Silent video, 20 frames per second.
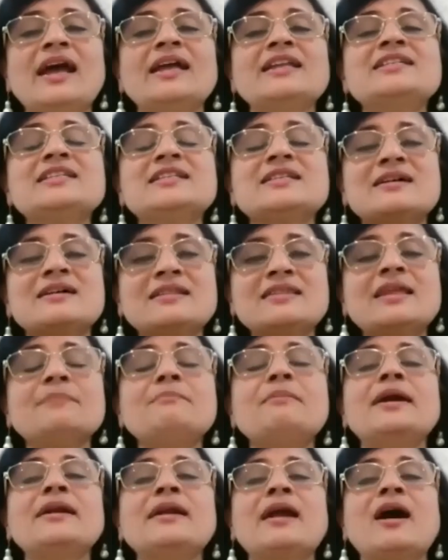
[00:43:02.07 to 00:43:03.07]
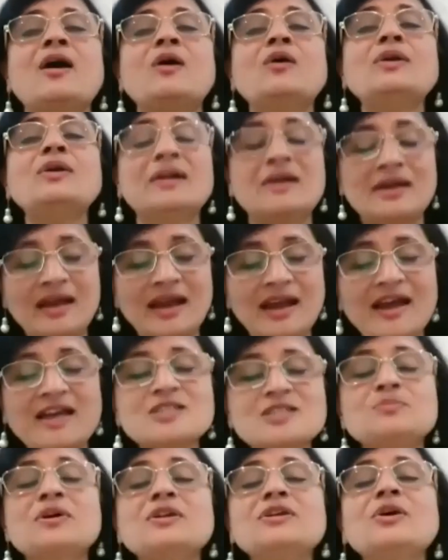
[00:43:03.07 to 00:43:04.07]
and turn them around
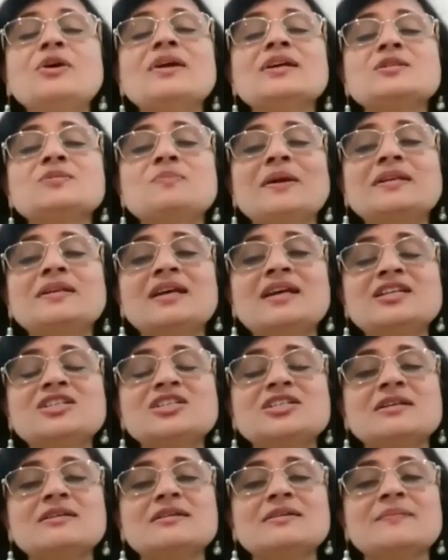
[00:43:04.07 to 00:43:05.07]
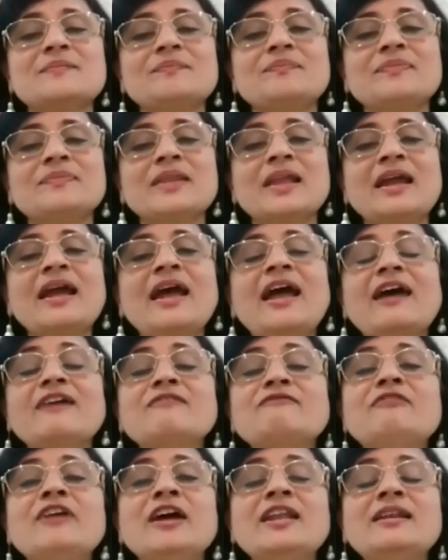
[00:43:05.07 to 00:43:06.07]
as per your expectation.
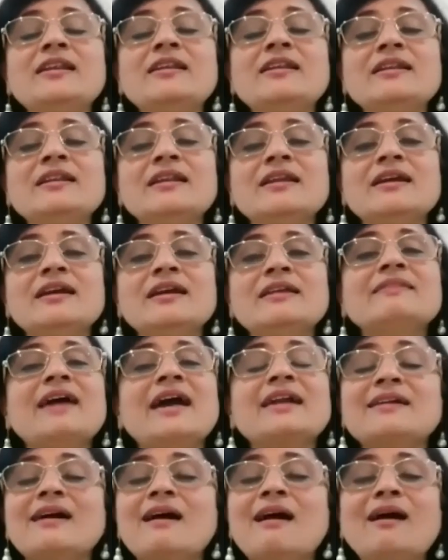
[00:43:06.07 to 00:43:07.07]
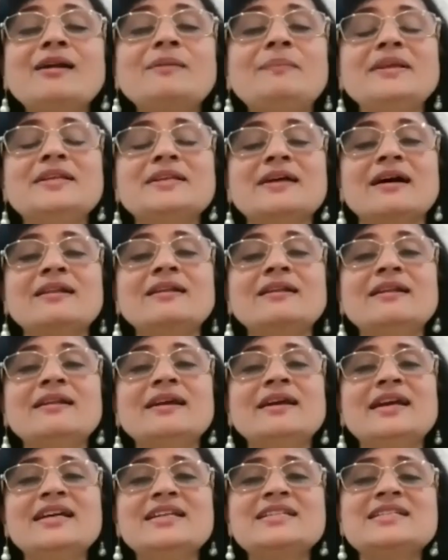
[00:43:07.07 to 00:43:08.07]
And when that can't be done,
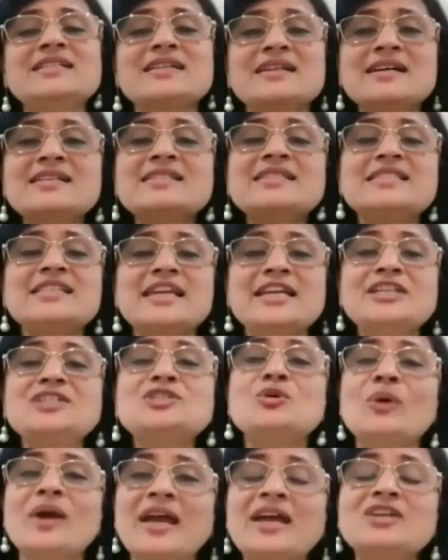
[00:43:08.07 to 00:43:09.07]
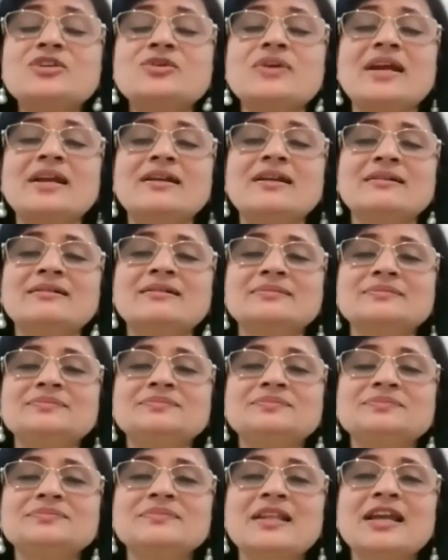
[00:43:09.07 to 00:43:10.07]
it turns into hatred.
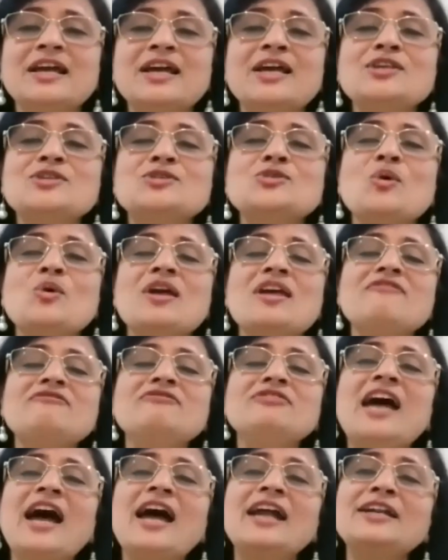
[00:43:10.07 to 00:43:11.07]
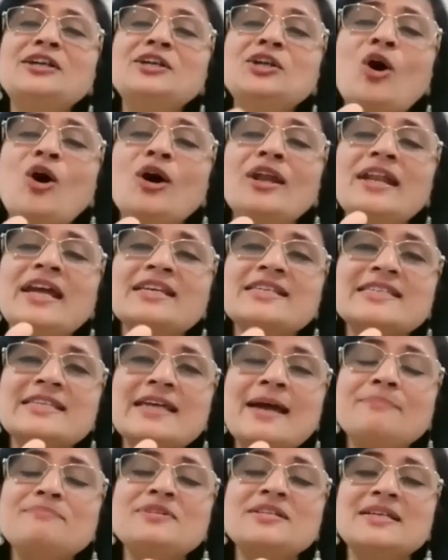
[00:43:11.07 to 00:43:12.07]
So if that
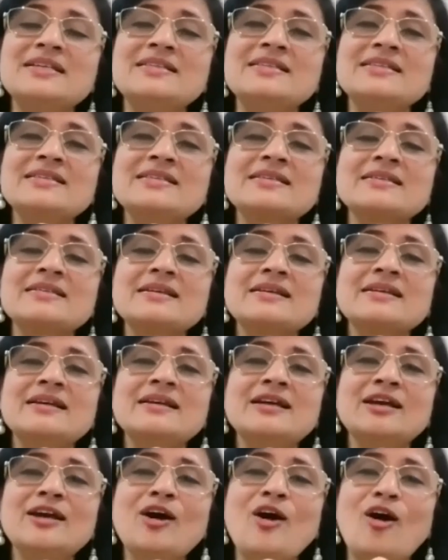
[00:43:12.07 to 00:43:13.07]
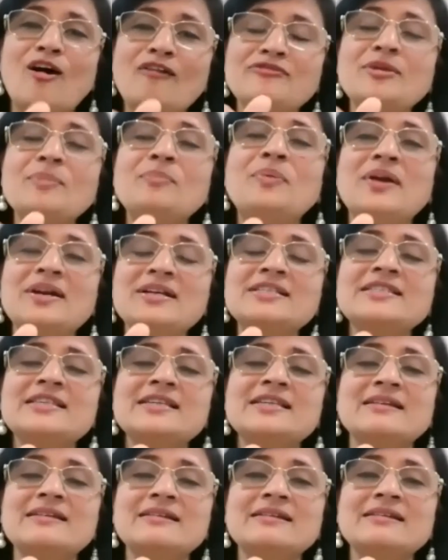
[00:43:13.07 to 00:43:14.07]
non-acceptance of the
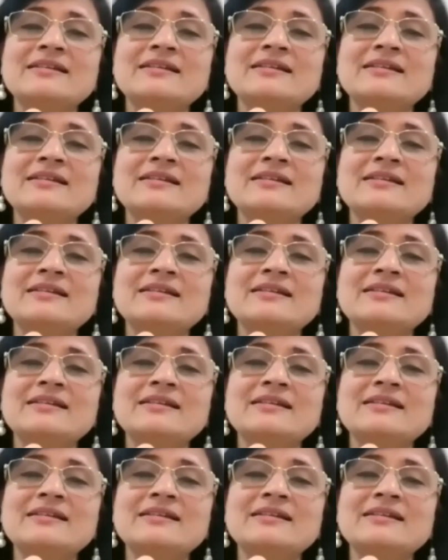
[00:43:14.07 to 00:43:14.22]
person,